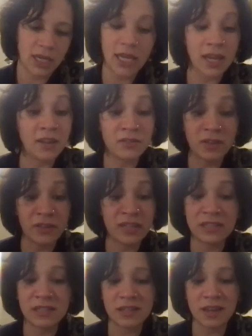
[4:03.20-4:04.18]
And I have nothing
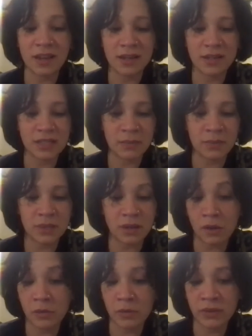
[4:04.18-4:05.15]
to say except
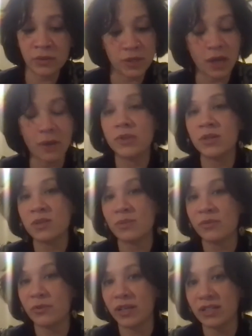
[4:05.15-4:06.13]
I'll read the chapters
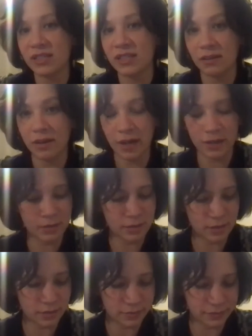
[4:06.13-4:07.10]
before I see her next.